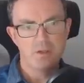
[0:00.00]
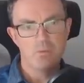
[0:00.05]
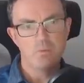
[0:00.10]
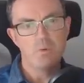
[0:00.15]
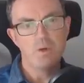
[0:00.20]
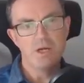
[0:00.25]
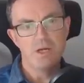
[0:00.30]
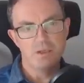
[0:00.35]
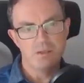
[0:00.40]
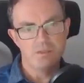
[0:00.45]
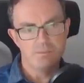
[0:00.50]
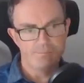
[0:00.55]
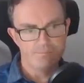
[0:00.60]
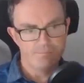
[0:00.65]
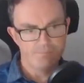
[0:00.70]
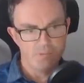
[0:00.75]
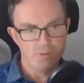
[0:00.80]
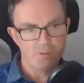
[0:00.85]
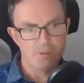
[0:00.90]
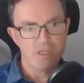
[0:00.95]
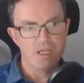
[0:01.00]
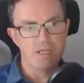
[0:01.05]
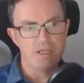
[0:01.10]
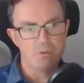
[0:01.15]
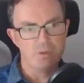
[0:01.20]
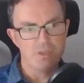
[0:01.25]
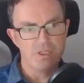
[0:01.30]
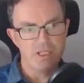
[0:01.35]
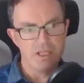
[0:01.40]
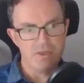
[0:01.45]
well, okay,
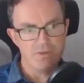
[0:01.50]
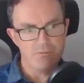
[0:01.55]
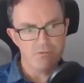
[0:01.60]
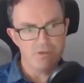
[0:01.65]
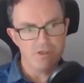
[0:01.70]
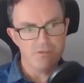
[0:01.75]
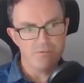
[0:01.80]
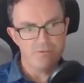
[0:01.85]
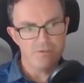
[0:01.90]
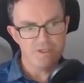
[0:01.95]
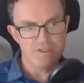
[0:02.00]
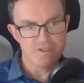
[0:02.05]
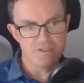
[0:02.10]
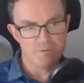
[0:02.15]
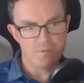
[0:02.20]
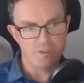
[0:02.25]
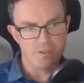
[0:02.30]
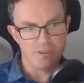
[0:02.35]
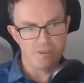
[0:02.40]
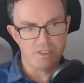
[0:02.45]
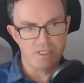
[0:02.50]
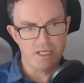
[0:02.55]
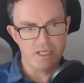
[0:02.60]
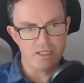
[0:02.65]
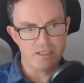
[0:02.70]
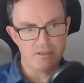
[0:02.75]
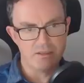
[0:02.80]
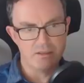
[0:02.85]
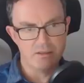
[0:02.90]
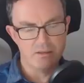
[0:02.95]
we can get rid of this one
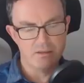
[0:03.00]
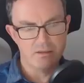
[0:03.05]
again.